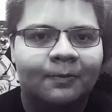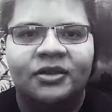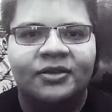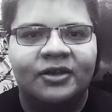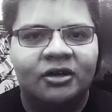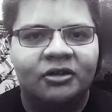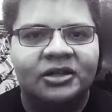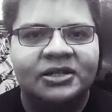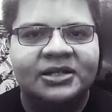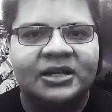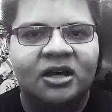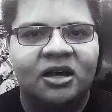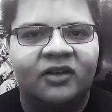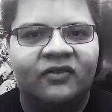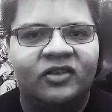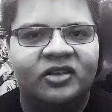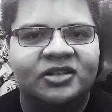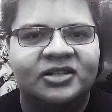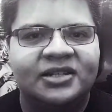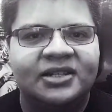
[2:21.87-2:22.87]
though it's
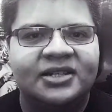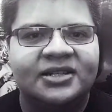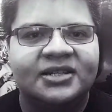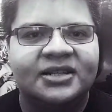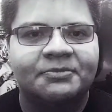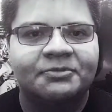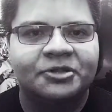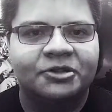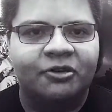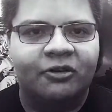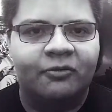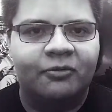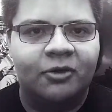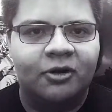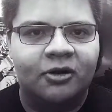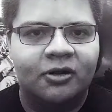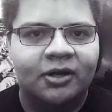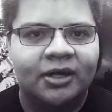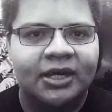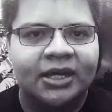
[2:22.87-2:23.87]
obviously some sort of
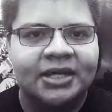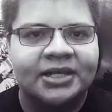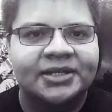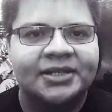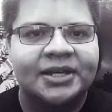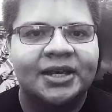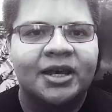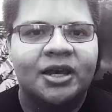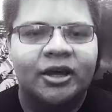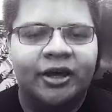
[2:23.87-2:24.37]
murder case,